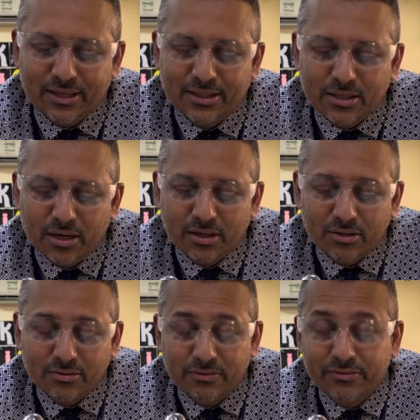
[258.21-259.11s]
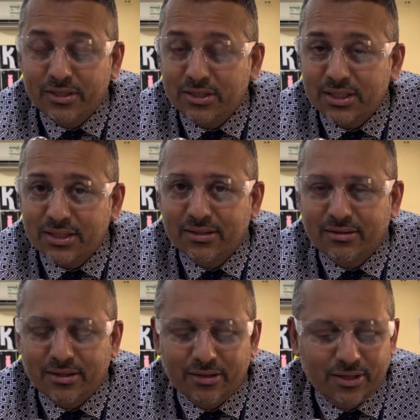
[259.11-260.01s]
the time called phlogiston
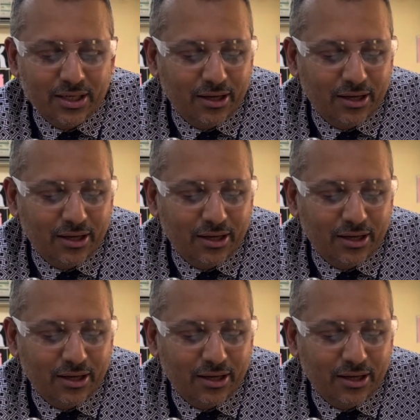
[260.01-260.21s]
theory.